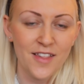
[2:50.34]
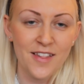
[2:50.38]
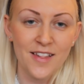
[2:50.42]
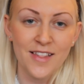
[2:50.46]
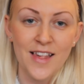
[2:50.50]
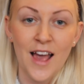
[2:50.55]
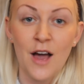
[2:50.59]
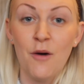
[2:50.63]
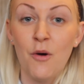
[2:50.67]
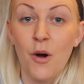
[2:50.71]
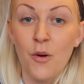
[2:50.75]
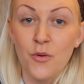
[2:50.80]
this
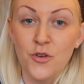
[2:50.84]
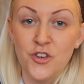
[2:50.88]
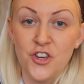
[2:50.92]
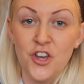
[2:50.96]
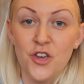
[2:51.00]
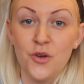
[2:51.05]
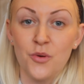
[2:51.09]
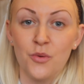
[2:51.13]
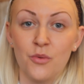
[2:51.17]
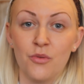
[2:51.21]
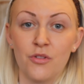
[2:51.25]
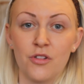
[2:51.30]
is how I would
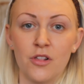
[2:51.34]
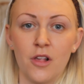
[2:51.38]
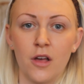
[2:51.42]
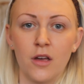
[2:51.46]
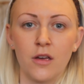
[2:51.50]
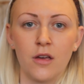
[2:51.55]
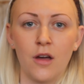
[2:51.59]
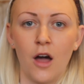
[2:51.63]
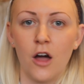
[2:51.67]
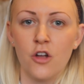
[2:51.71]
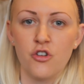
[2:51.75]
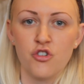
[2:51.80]
use
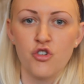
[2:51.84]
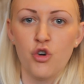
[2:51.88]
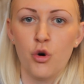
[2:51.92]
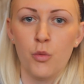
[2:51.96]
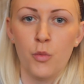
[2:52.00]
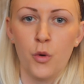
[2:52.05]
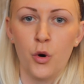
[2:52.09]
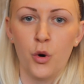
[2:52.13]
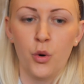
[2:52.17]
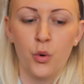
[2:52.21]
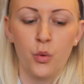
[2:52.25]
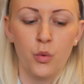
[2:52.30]
like a
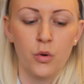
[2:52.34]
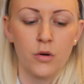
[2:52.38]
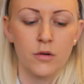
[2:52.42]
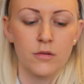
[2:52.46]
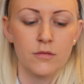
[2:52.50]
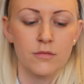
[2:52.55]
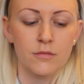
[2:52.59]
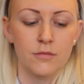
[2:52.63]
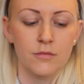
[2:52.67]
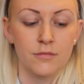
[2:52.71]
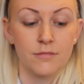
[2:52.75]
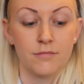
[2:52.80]
normal
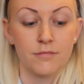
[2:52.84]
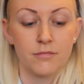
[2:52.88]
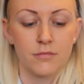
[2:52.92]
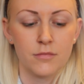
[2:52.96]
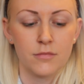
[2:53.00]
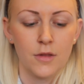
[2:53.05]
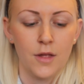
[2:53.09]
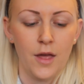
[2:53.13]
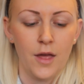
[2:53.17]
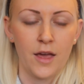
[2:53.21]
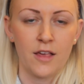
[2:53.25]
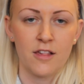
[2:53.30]

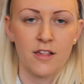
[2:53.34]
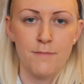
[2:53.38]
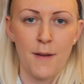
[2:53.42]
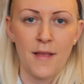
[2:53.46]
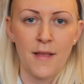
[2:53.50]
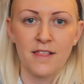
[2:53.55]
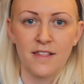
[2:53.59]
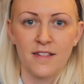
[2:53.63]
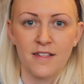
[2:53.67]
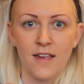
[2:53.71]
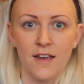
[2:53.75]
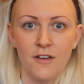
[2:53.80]

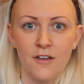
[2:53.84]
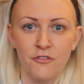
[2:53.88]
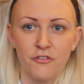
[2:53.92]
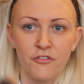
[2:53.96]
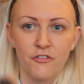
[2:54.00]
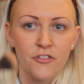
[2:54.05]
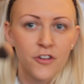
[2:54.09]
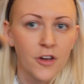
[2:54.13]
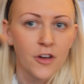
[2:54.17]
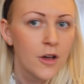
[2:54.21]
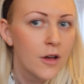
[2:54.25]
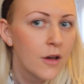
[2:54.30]

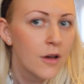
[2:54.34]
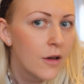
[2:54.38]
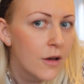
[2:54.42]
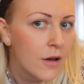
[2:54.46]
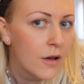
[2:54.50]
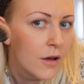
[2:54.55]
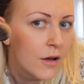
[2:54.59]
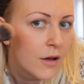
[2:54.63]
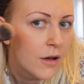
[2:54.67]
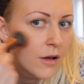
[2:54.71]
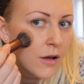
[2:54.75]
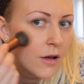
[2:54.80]
expensive
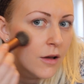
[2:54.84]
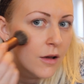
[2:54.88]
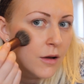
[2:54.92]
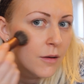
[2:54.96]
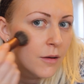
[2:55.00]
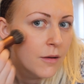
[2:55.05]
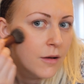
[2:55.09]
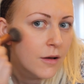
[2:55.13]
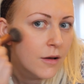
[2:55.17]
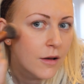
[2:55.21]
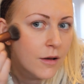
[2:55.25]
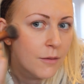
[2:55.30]

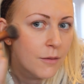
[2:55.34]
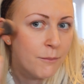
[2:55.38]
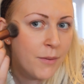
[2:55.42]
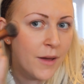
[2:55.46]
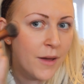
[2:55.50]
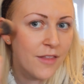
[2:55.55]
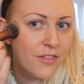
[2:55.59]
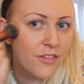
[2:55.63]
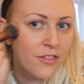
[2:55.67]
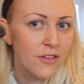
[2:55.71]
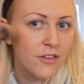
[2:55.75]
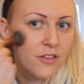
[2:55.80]

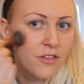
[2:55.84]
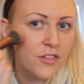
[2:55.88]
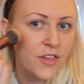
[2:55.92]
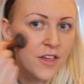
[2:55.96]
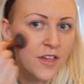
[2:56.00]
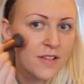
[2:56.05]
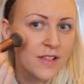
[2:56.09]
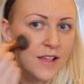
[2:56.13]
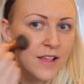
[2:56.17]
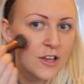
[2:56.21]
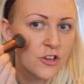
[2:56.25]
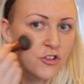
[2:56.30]
but
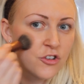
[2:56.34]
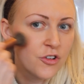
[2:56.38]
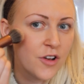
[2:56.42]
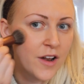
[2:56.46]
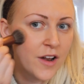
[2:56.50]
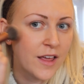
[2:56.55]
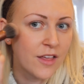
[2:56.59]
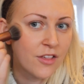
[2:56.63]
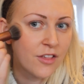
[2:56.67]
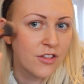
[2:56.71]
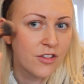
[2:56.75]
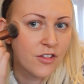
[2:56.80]
this
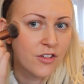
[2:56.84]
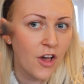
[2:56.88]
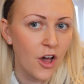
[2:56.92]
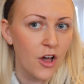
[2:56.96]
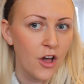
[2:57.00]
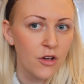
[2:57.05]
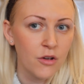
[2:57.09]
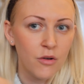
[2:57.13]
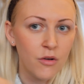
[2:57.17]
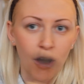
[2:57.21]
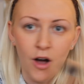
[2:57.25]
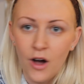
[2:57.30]
literally is
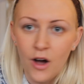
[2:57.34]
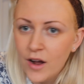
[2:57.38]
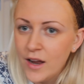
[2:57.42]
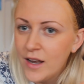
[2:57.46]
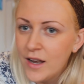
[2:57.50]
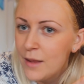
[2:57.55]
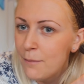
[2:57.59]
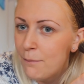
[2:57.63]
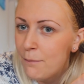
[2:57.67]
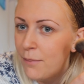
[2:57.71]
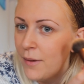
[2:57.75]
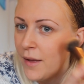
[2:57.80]
so
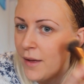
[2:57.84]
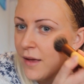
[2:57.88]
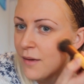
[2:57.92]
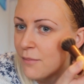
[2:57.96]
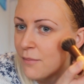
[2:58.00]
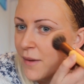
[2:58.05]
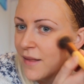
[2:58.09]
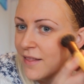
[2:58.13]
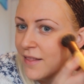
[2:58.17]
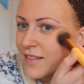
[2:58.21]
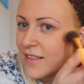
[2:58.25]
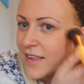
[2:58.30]
highly
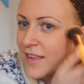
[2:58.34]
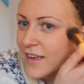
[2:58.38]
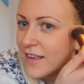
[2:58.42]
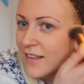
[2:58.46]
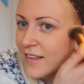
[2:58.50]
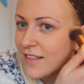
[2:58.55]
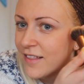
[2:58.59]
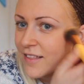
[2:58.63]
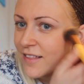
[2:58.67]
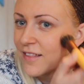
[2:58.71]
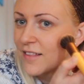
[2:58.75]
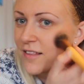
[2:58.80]

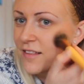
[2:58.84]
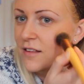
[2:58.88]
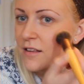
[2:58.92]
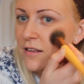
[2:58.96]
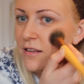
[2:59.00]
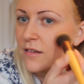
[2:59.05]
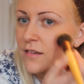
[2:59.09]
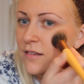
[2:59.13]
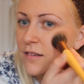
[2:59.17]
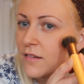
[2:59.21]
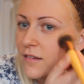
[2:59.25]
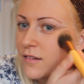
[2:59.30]
pigmented.
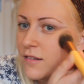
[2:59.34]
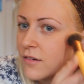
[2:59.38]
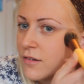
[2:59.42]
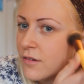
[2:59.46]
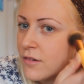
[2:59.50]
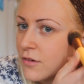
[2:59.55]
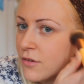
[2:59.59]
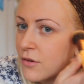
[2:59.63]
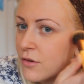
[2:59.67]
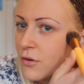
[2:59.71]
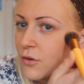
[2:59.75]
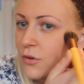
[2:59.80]

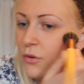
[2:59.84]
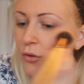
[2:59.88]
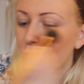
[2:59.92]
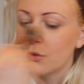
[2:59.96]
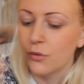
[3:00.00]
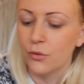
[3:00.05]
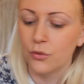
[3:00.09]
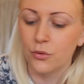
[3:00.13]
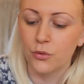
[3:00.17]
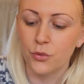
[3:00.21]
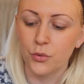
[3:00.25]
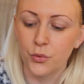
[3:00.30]
Oh,
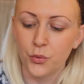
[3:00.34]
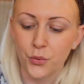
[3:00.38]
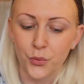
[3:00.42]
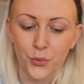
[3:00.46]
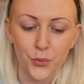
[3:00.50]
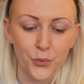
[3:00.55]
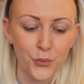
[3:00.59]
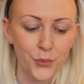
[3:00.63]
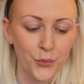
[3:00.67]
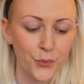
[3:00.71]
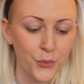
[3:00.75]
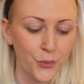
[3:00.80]

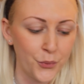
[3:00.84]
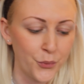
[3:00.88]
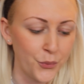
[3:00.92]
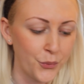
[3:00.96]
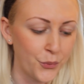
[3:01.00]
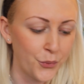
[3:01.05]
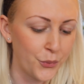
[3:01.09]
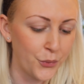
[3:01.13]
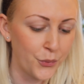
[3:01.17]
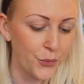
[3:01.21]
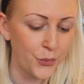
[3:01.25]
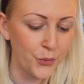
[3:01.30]

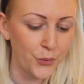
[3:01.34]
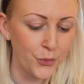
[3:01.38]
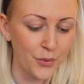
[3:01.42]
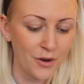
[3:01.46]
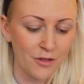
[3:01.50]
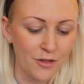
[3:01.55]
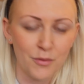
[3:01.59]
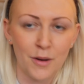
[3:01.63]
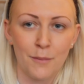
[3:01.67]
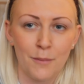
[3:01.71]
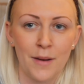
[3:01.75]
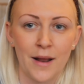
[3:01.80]

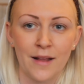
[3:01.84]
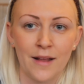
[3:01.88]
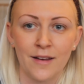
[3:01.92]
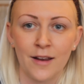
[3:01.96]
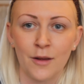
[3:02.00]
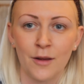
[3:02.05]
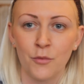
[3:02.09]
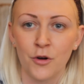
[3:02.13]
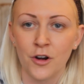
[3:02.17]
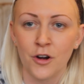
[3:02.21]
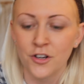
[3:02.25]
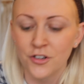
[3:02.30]
where's my
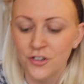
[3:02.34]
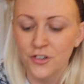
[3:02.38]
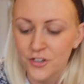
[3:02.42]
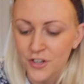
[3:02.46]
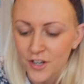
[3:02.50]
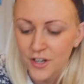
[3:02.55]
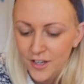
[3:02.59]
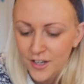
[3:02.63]
blending brush?